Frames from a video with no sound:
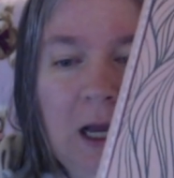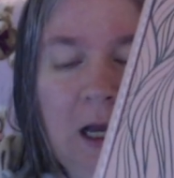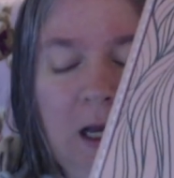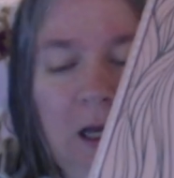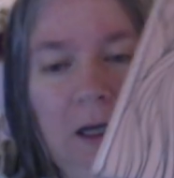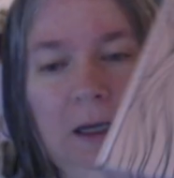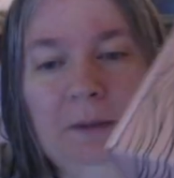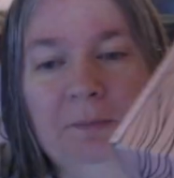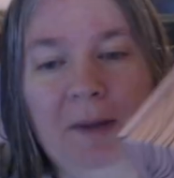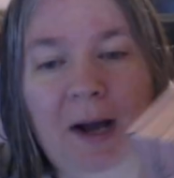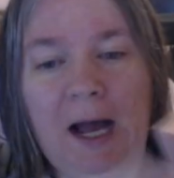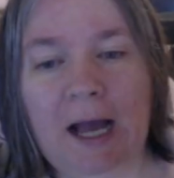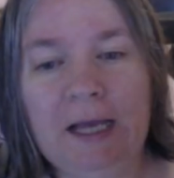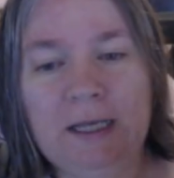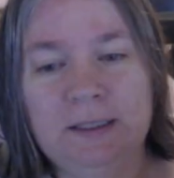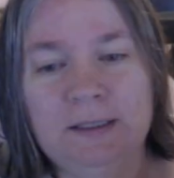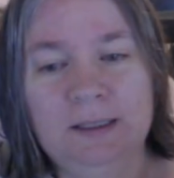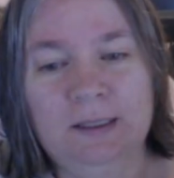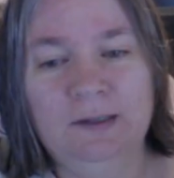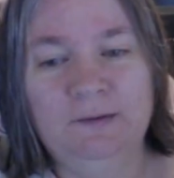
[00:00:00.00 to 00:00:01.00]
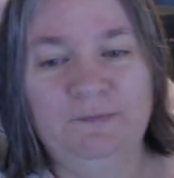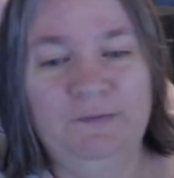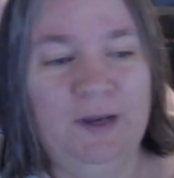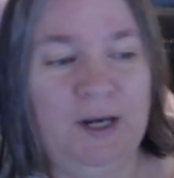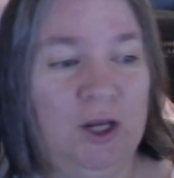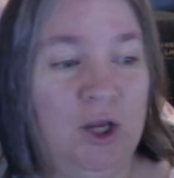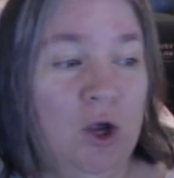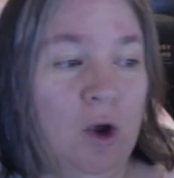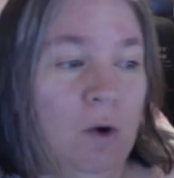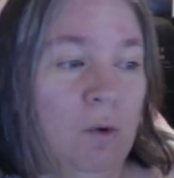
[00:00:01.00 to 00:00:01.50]
I did a
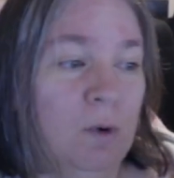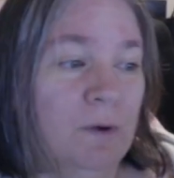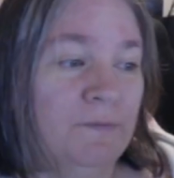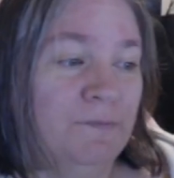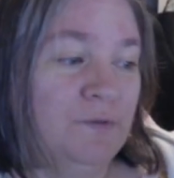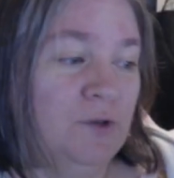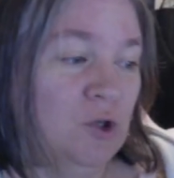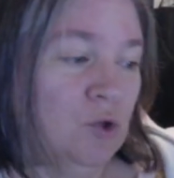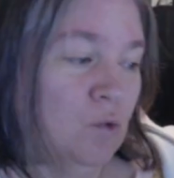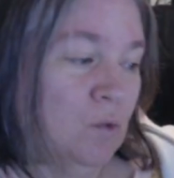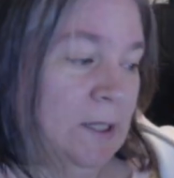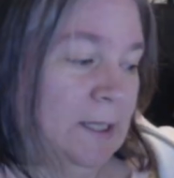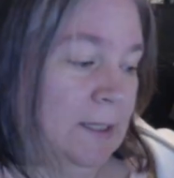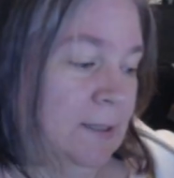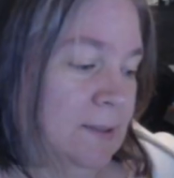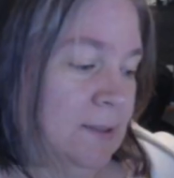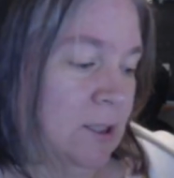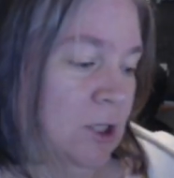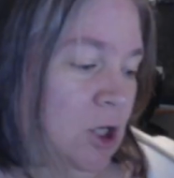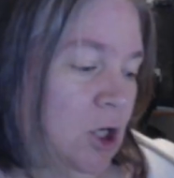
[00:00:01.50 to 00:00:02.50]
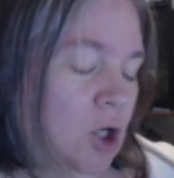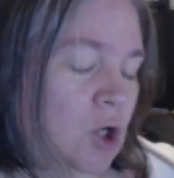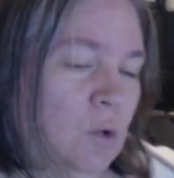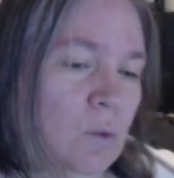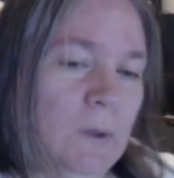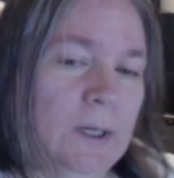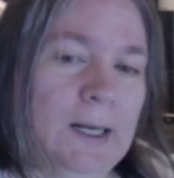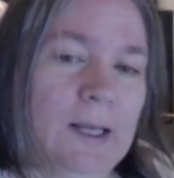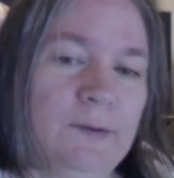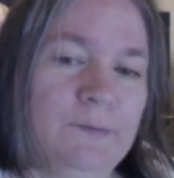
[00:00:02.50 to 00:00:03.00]
video a few weeks ago
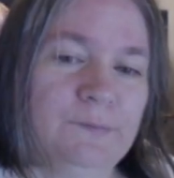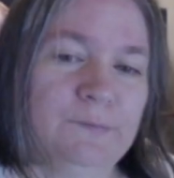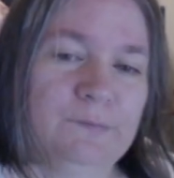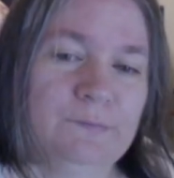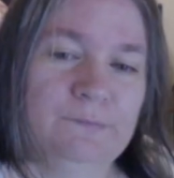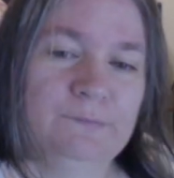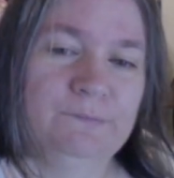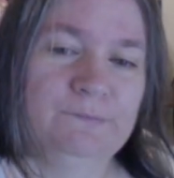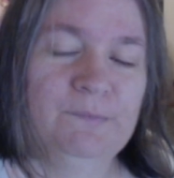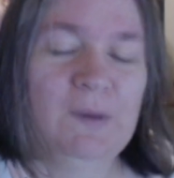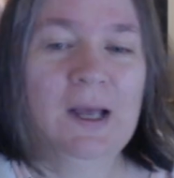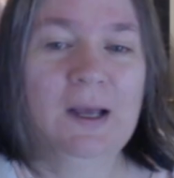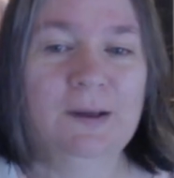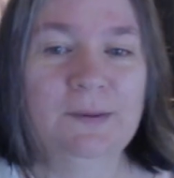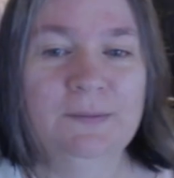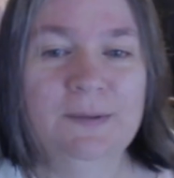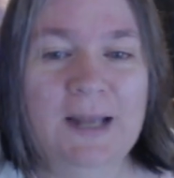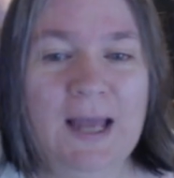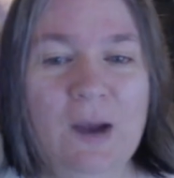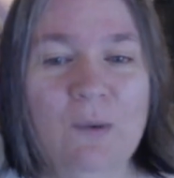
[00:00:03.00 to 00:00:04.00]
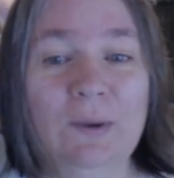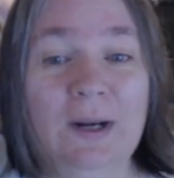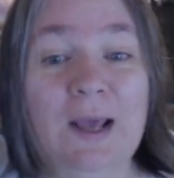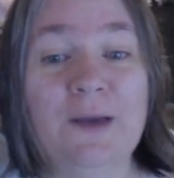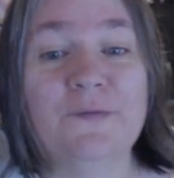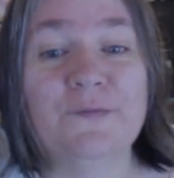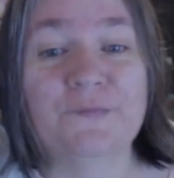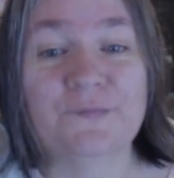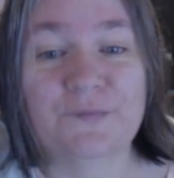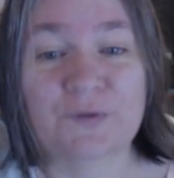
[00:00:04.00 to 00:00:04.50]
not when
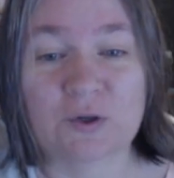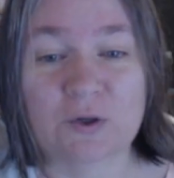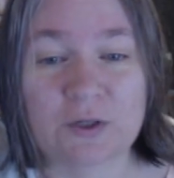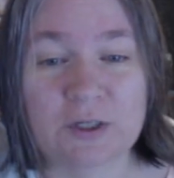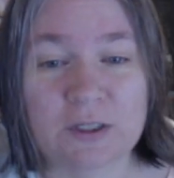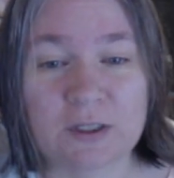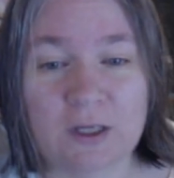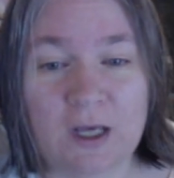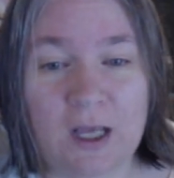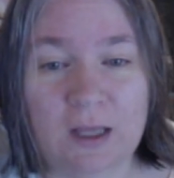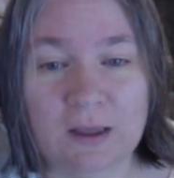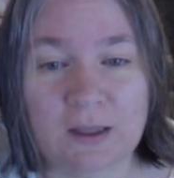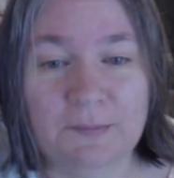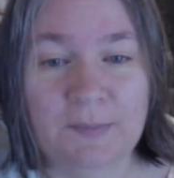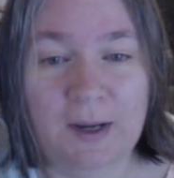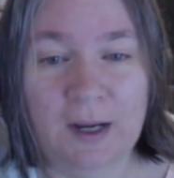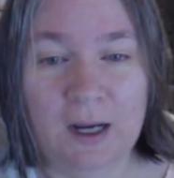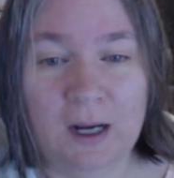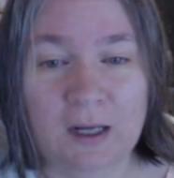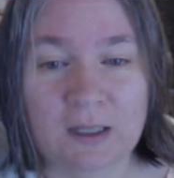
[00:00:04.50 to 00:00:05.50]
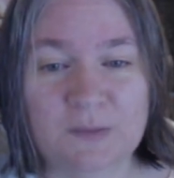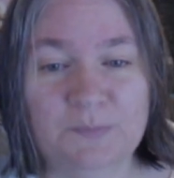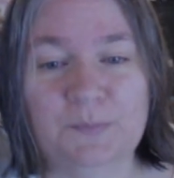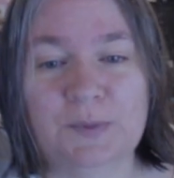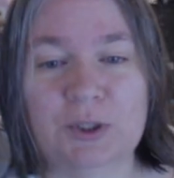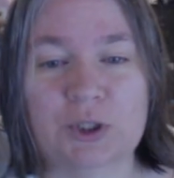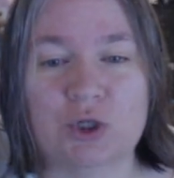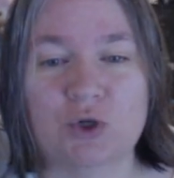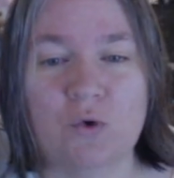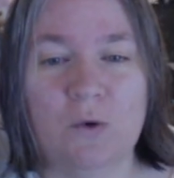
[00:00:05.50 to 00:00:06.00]
I first got the box,
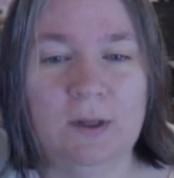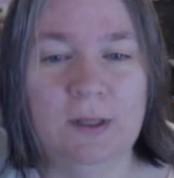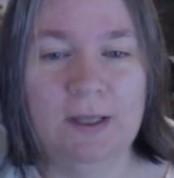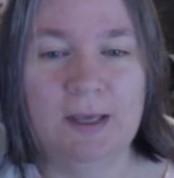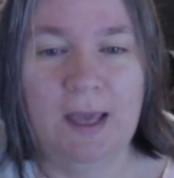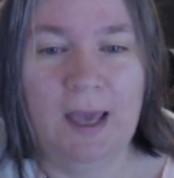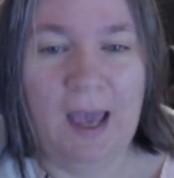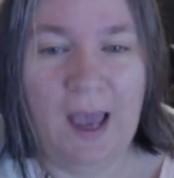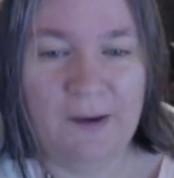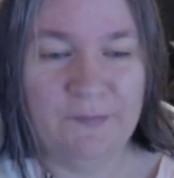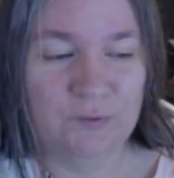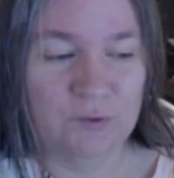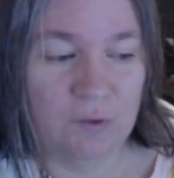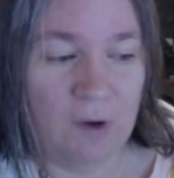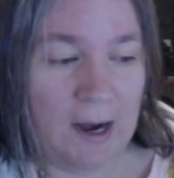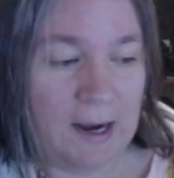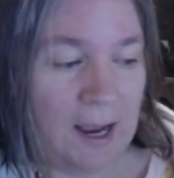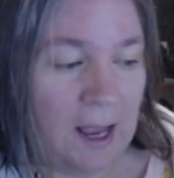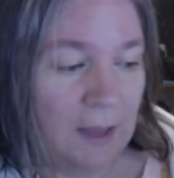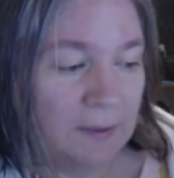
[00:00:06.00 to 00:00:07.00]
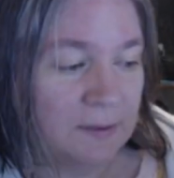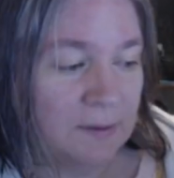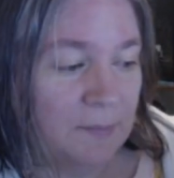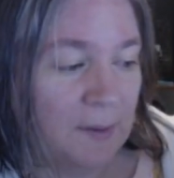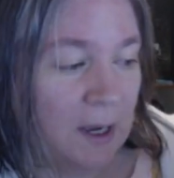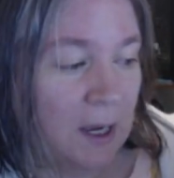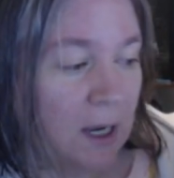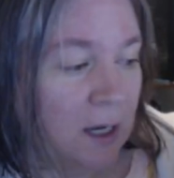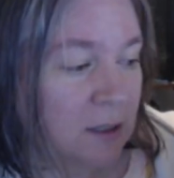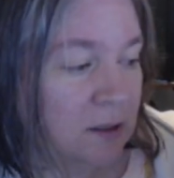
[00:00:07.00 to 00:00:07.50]
but shortly after I got the
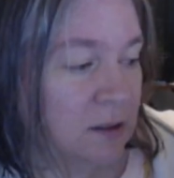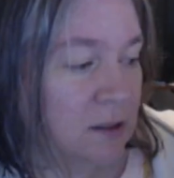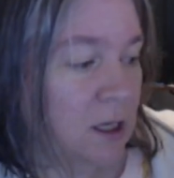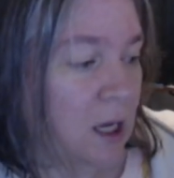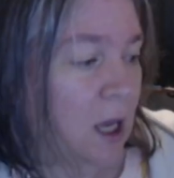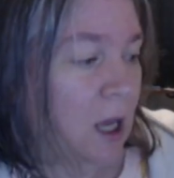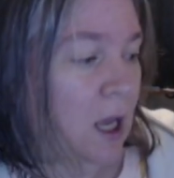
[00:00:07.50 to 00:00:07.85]
box.